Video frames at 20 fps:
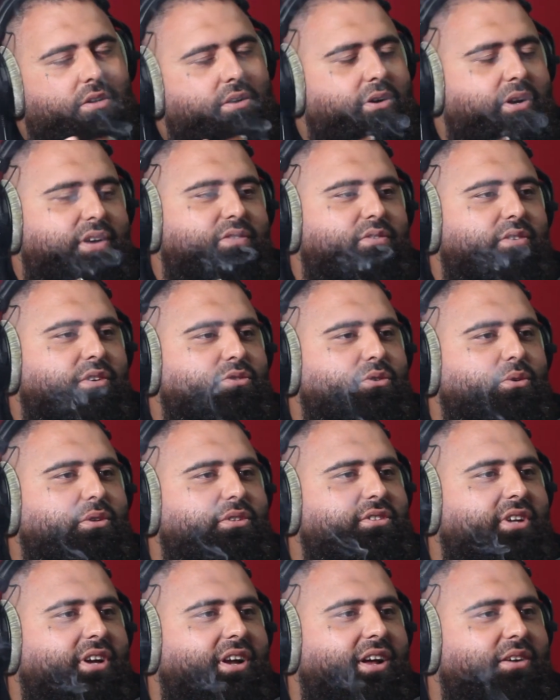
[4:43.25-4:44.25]
Everyone's always
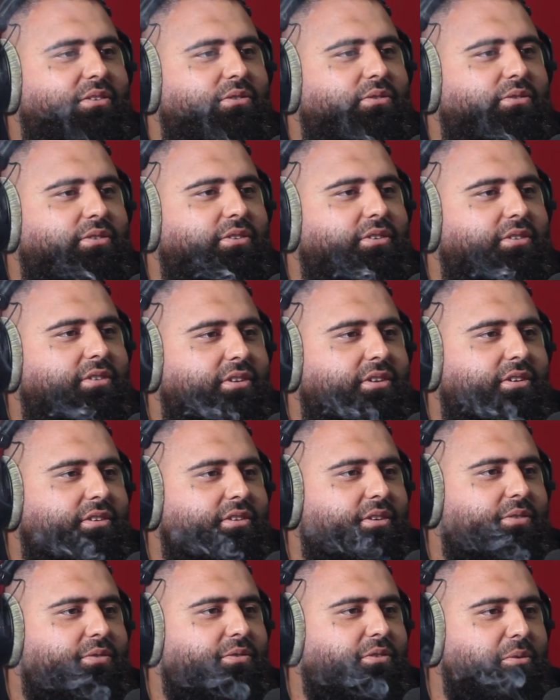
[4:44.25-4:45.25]
going to have
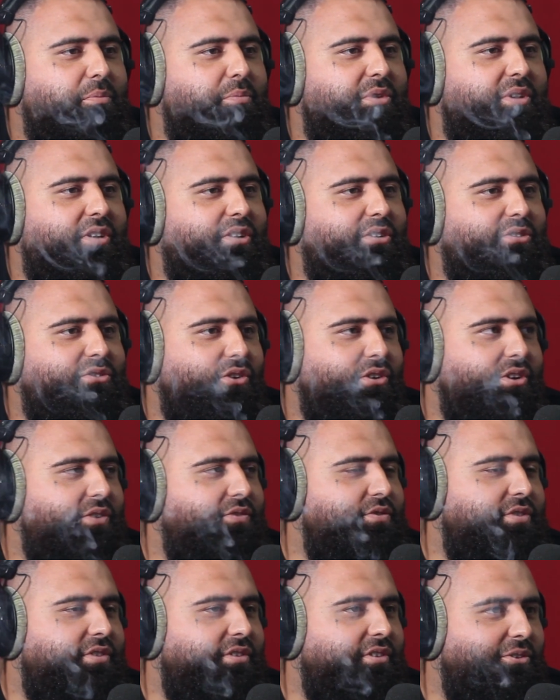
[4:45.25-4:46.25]
different opinions on
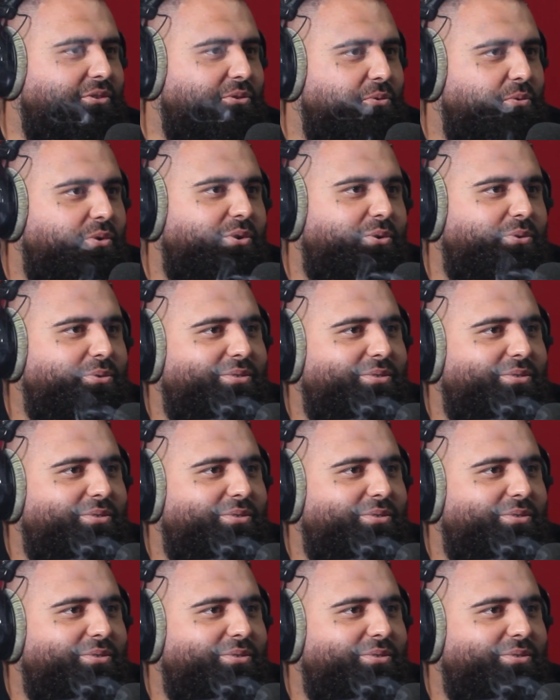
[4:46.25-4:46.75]
everything in the world.